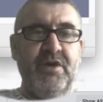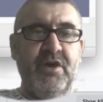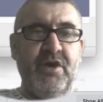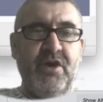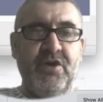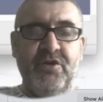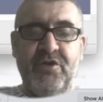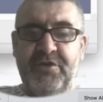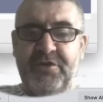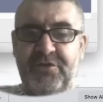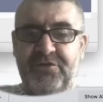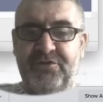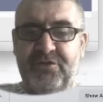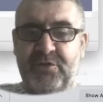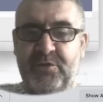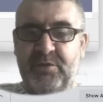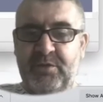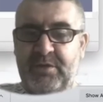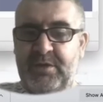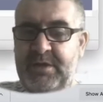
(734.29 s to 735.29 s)
another
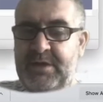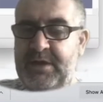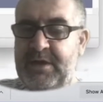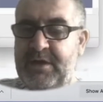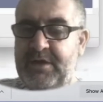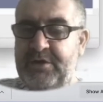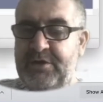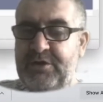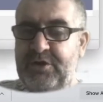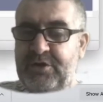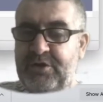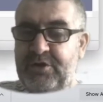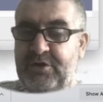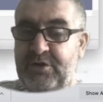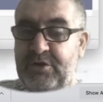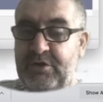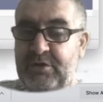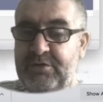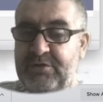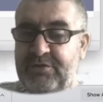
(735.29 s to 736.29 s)
tool
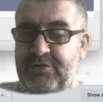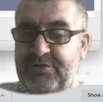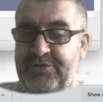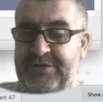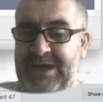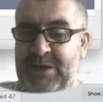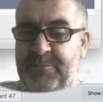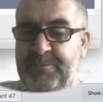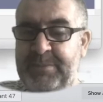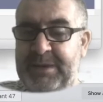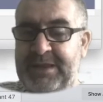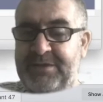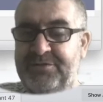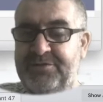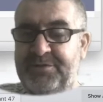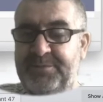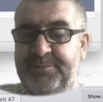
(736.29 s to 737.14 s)
called Soundplant.